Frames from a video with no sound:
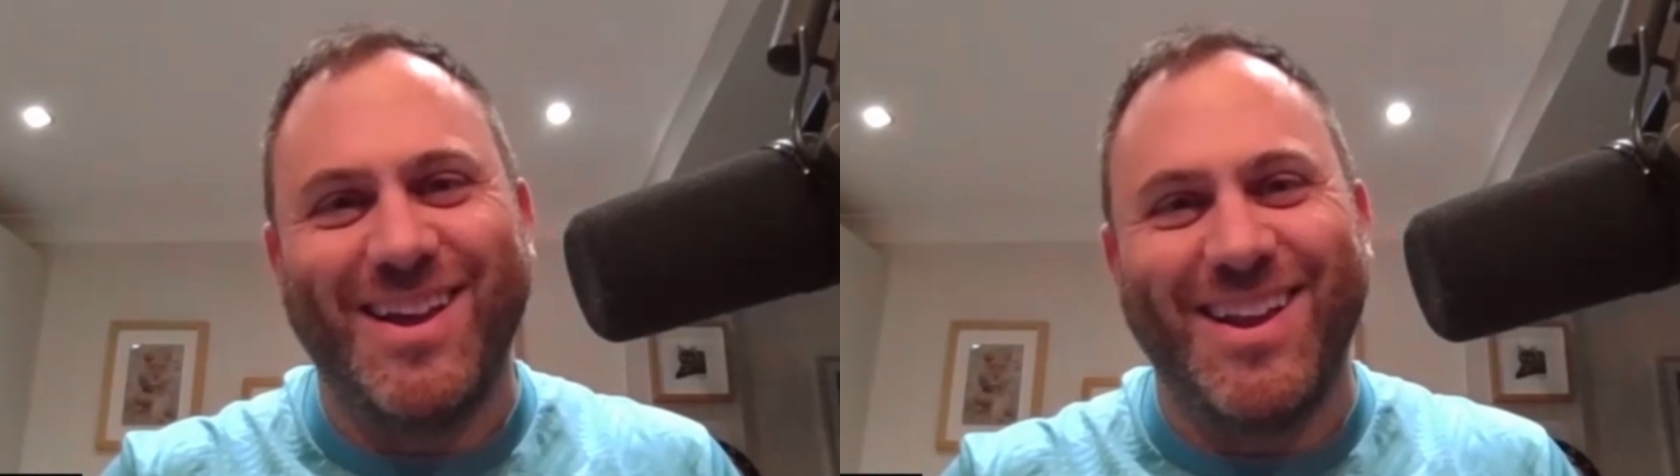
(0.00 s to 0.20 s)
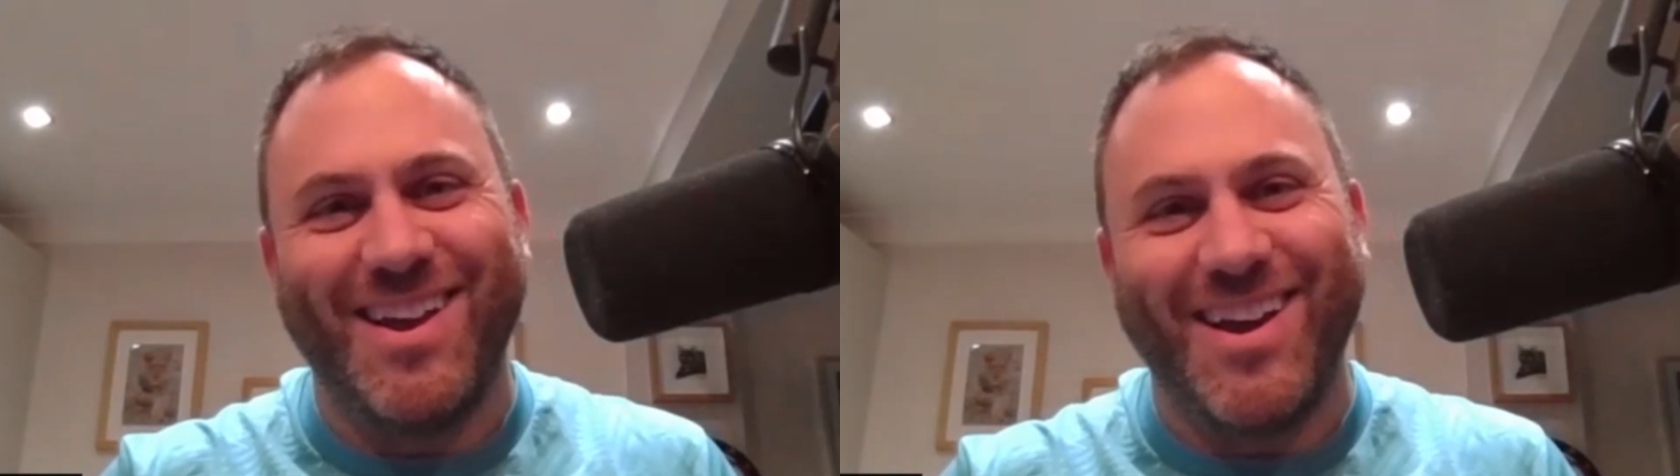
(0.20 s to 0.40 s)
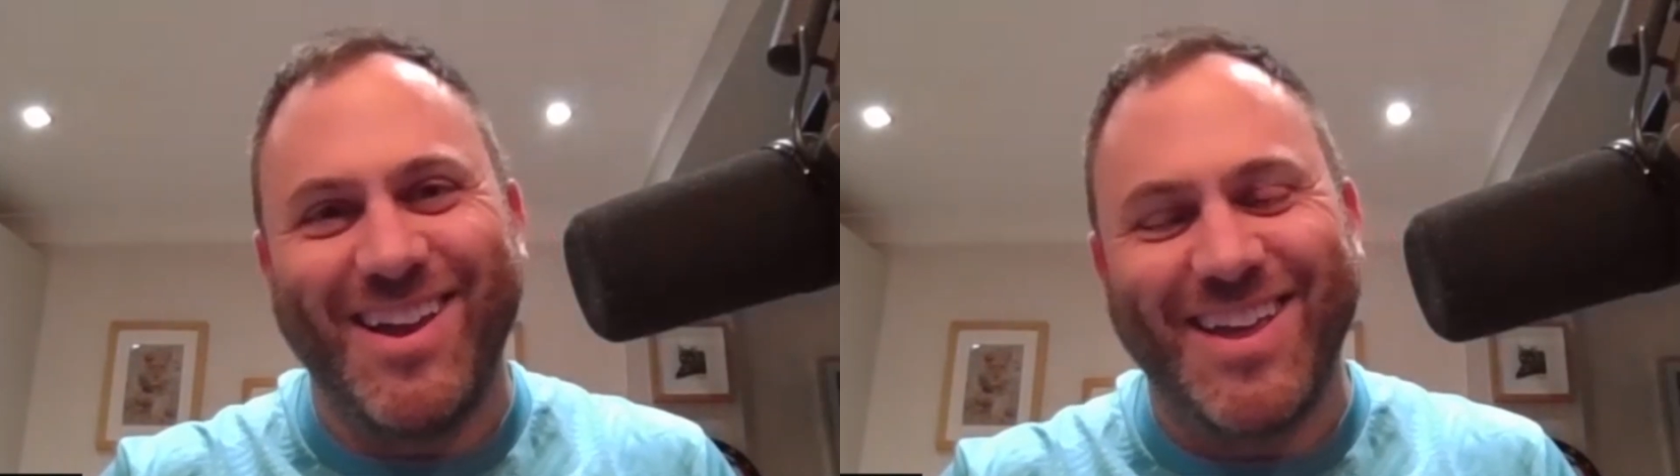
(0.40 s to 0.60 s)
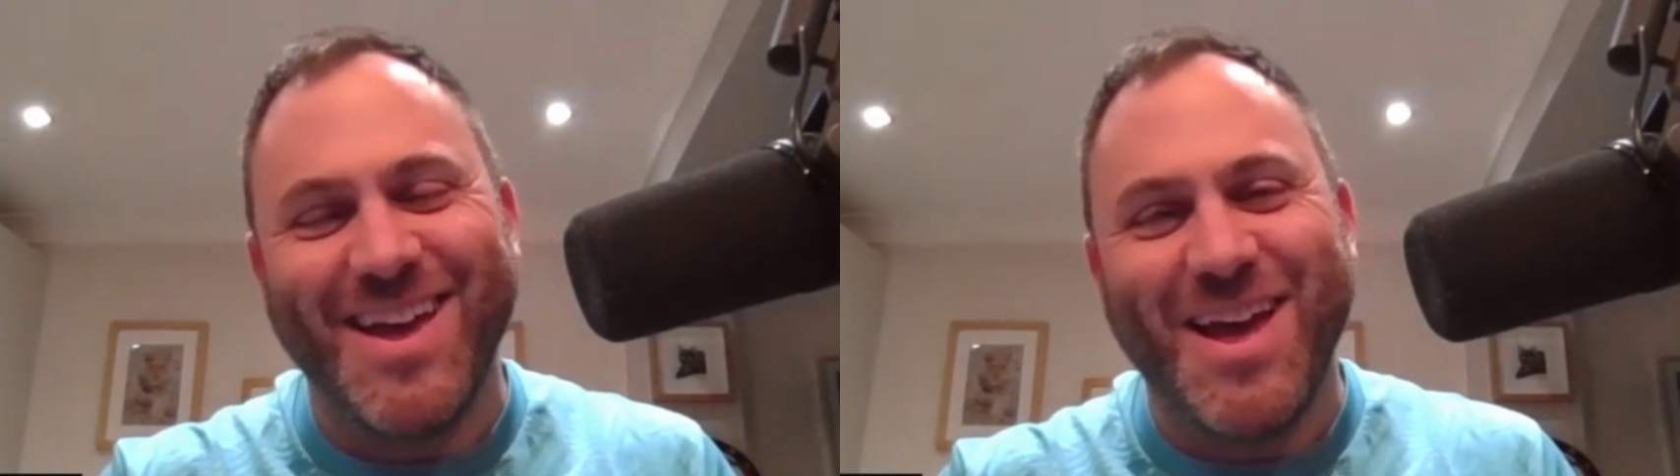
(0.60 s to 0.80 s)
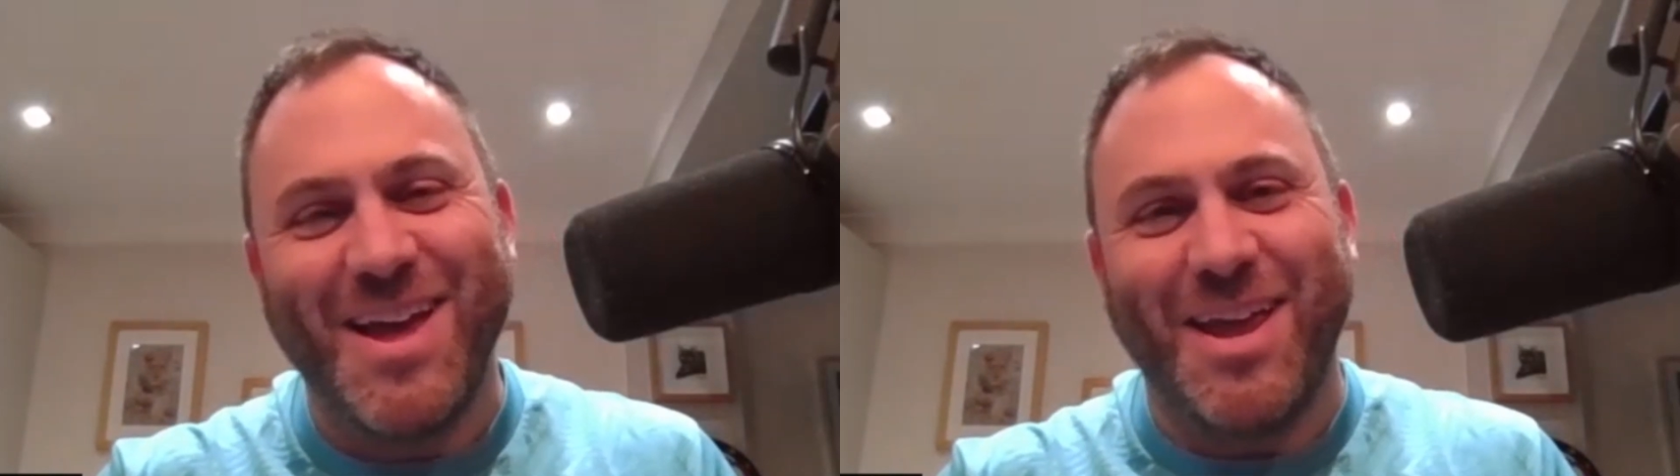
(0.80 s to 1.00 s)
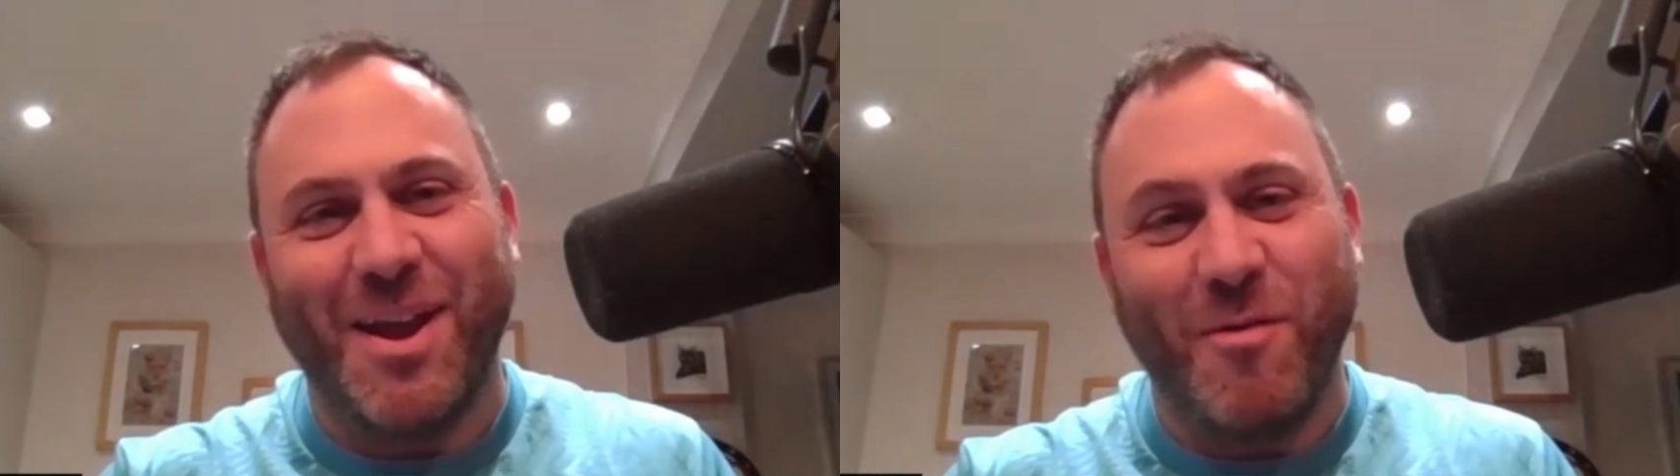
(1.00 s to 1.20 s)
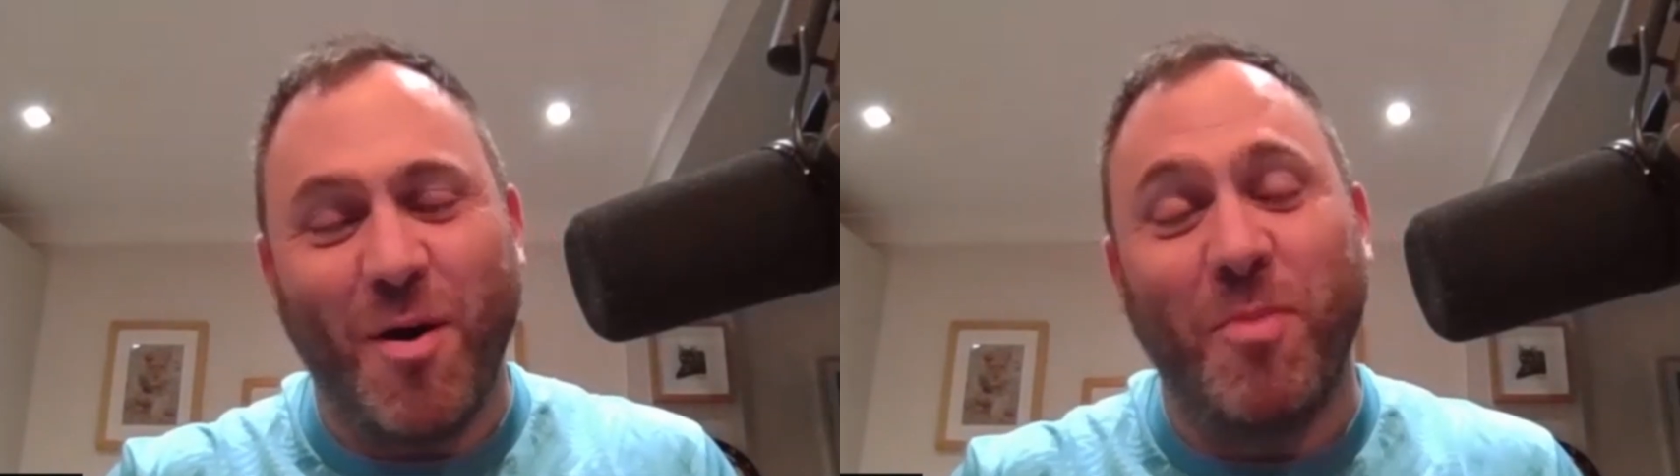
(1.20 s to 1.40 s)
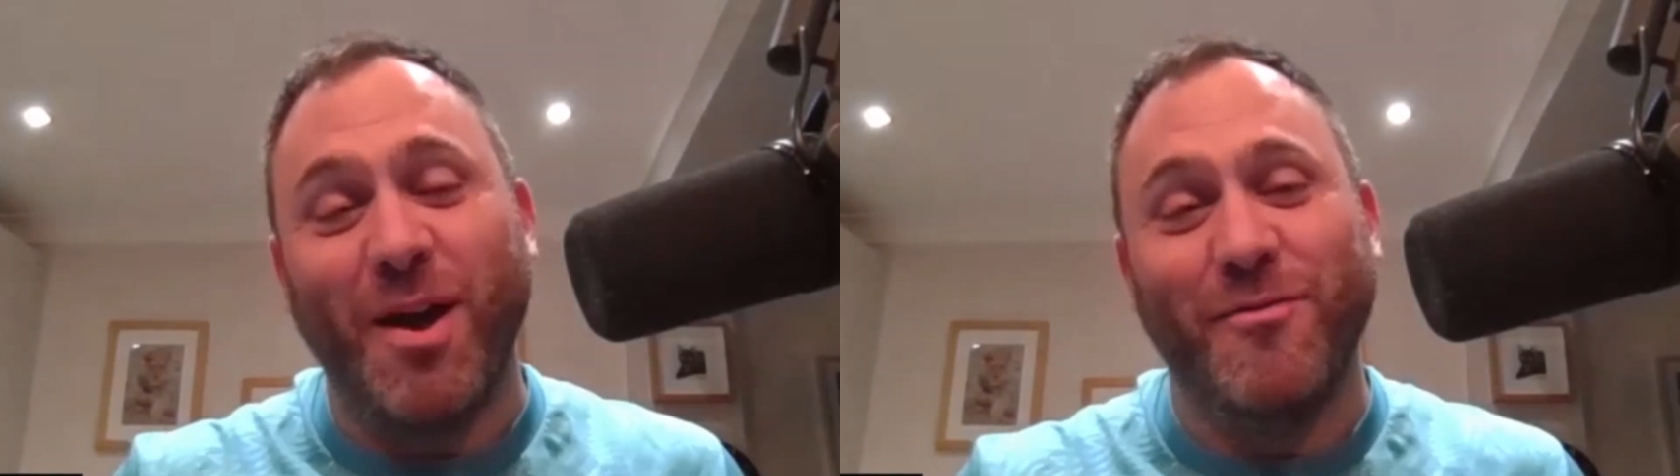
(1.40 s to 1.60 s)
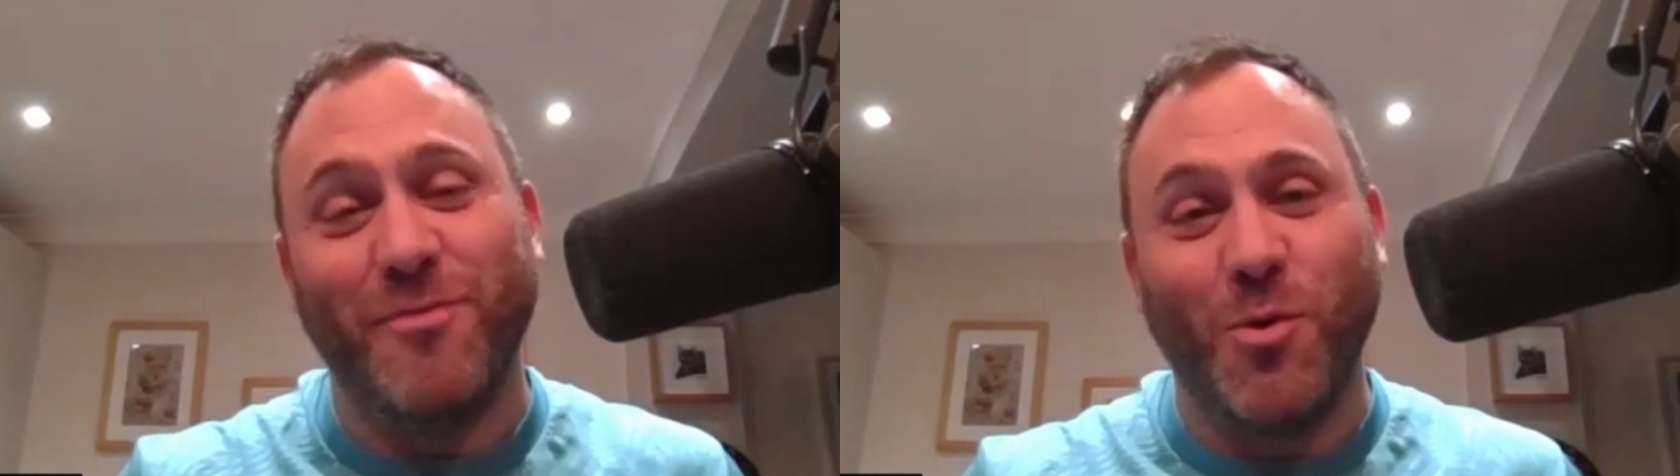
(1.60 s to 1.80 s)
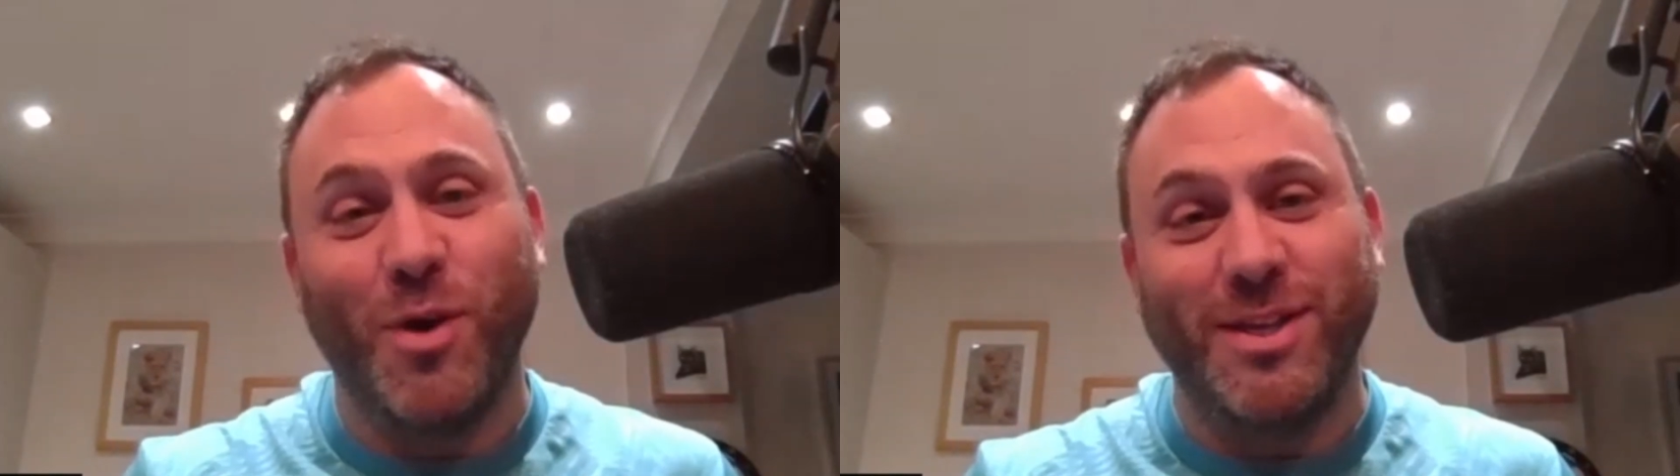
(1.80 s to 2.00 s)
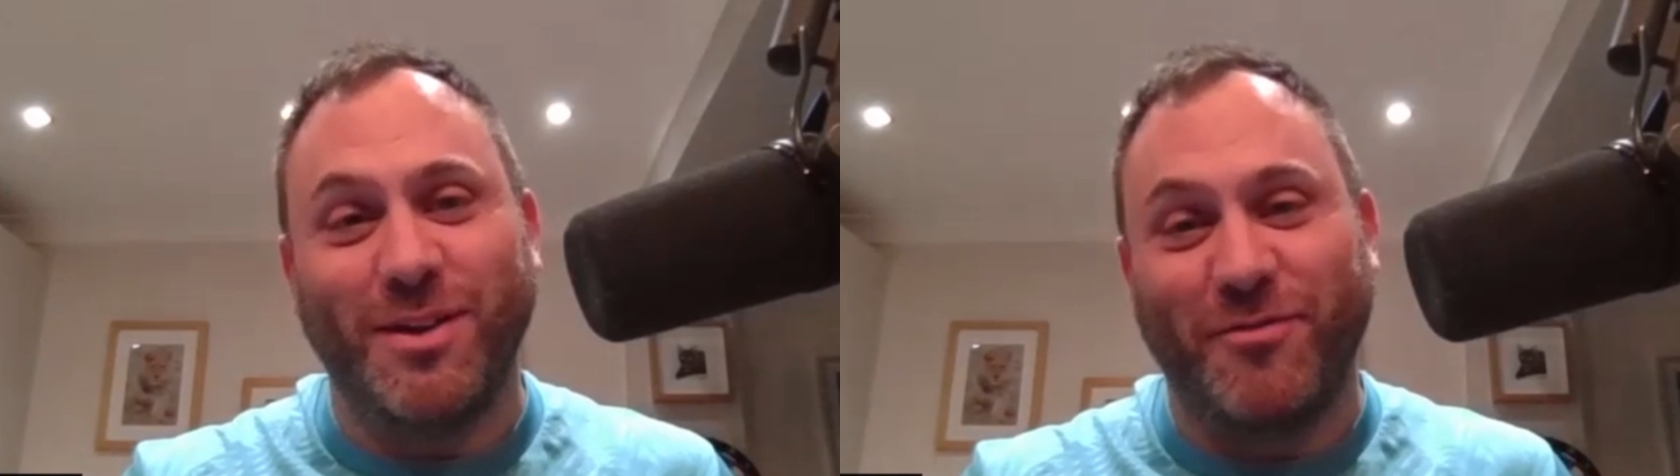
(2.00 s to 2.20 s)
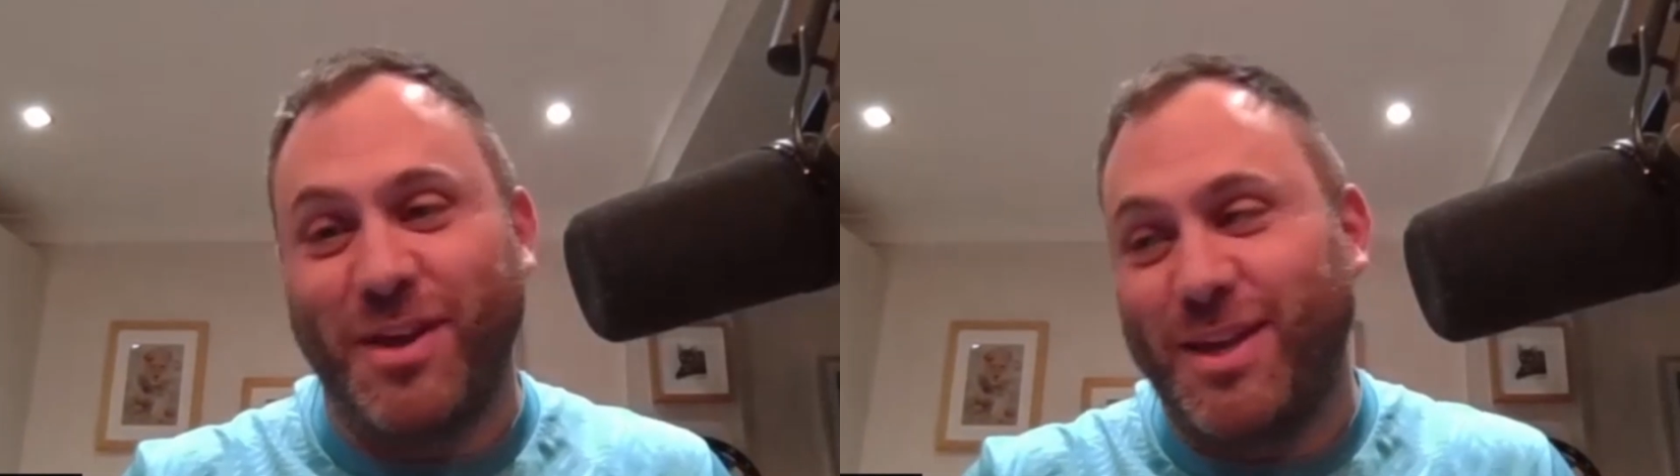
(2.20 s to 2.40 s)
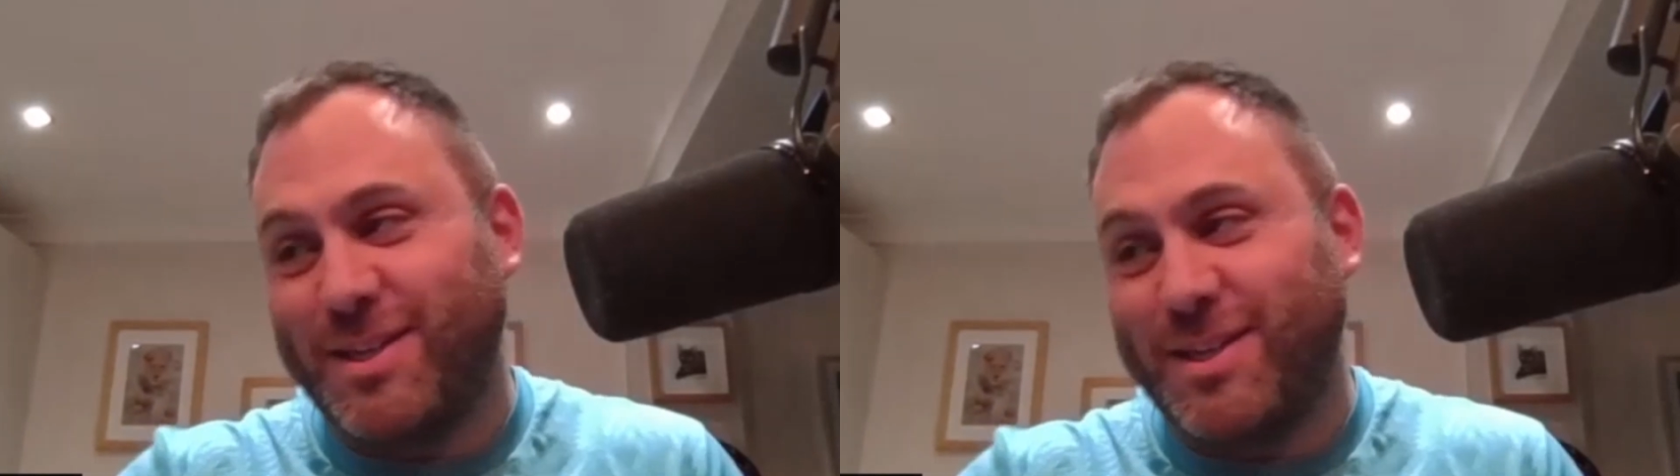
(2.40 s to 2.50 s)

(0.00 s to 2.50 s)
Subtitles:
like, a bit of noise I think